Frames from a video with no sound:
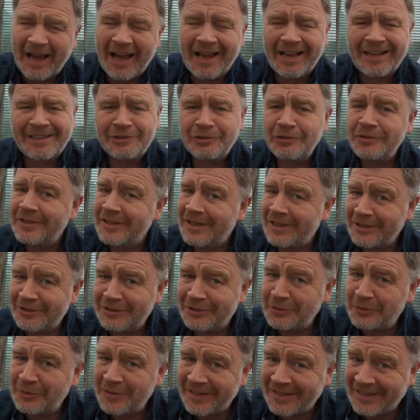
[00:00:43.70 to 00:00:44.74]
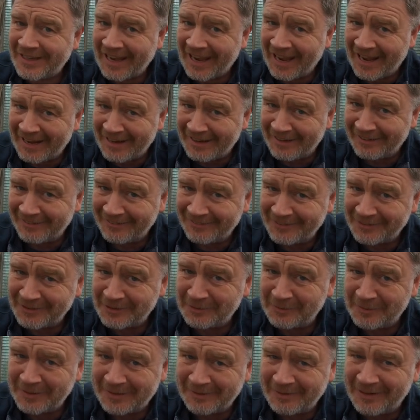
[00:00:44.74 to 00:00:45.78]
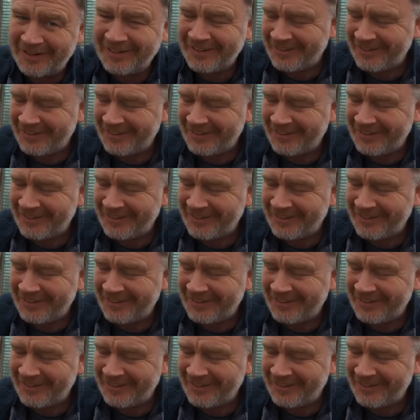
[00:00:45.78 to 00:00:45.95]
I don't think I'll do it again, you know what I